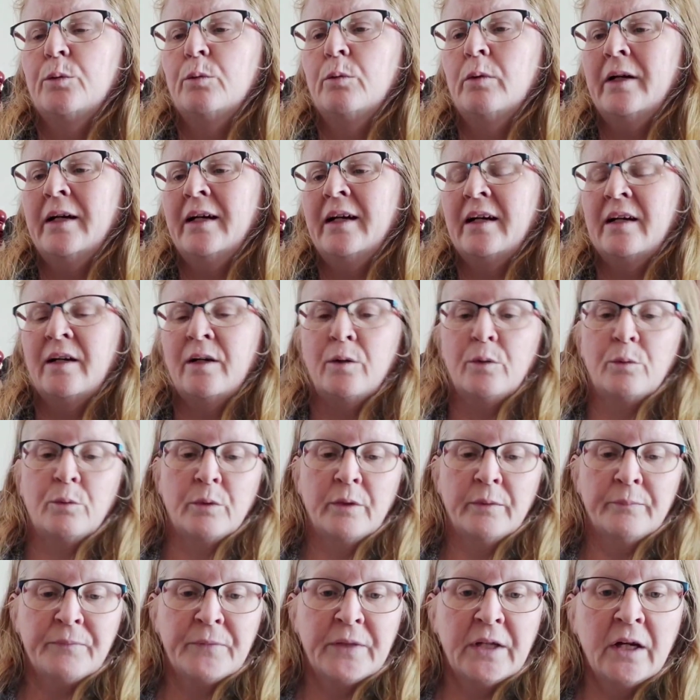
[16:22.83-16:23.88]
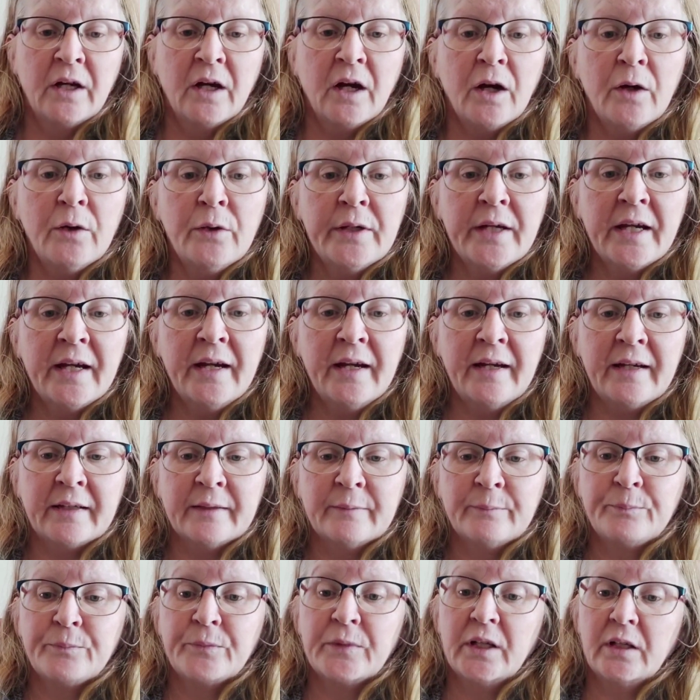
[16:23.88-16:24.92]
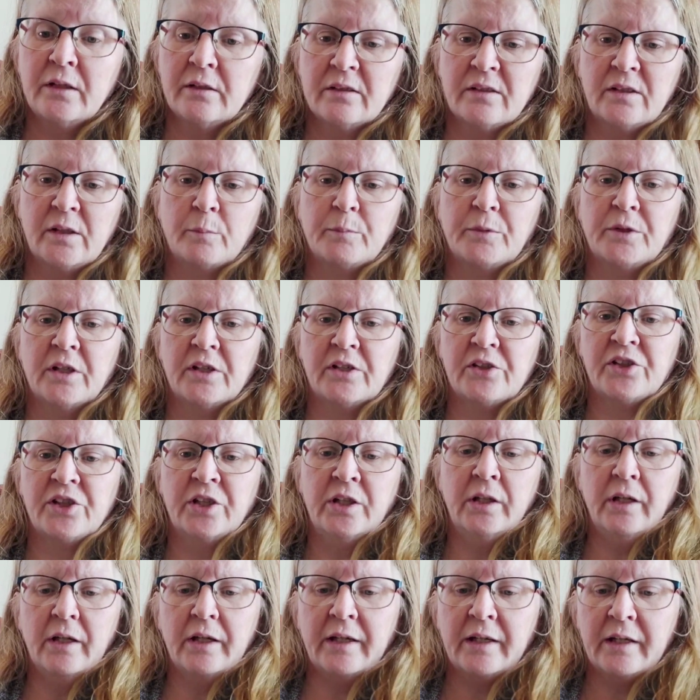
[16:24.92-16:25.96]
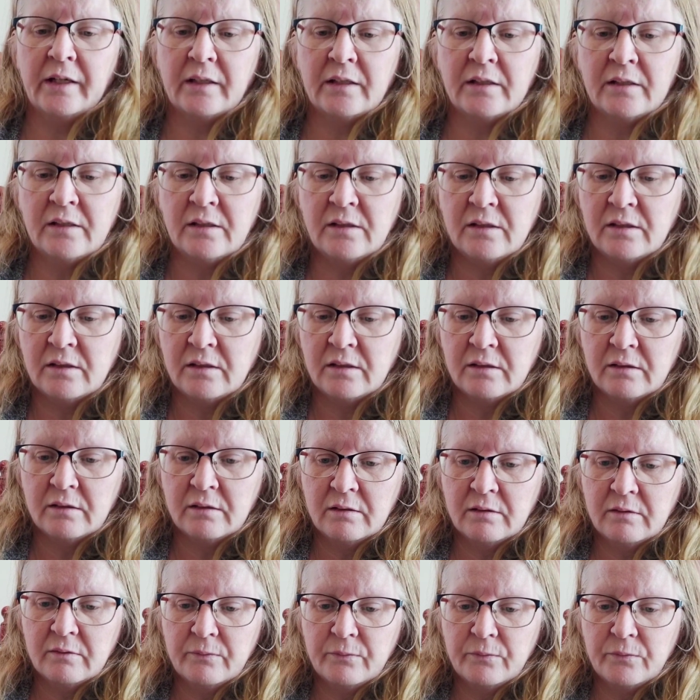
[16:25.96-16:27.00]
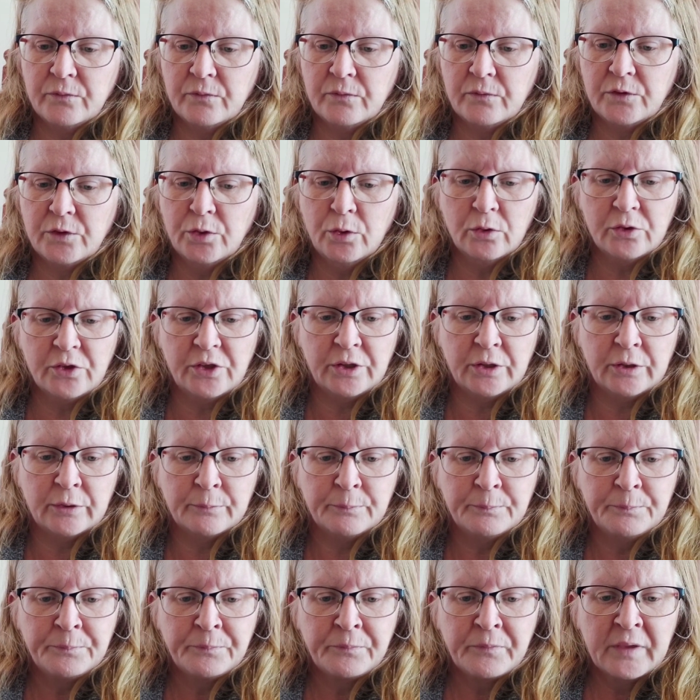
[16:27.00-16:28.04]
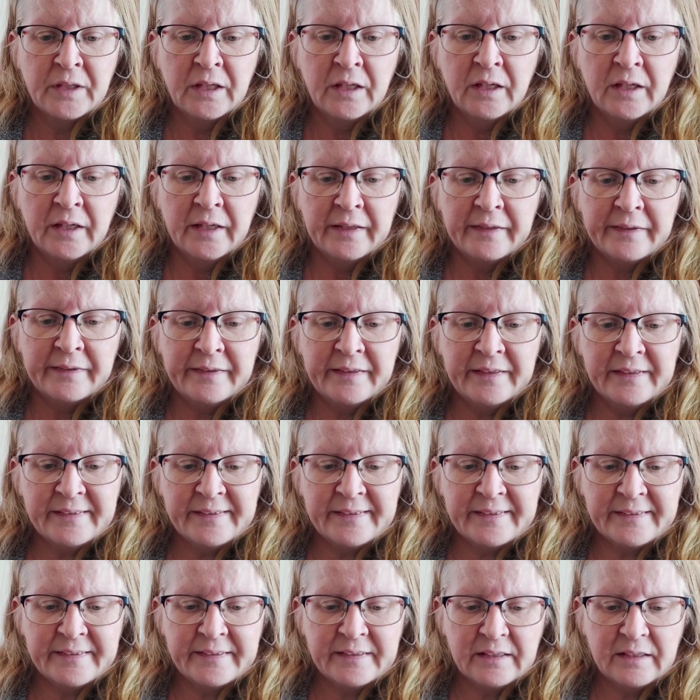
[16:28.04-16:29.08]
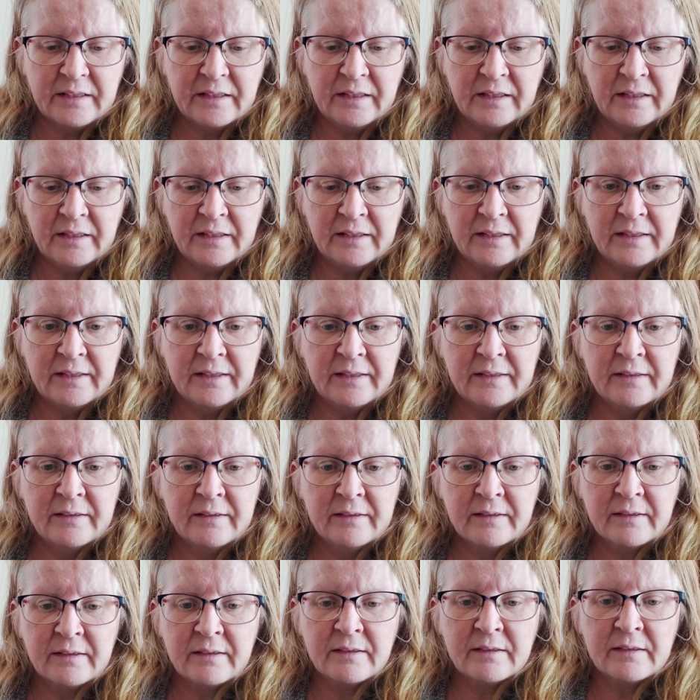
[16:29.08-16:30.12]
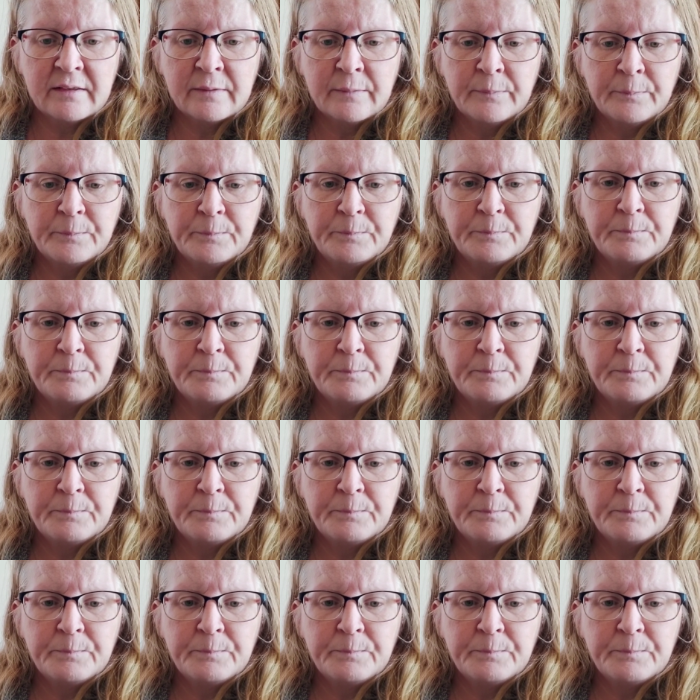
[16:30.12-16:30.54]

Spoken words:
wow. Okay, I'll stop gushing and talk to you. This is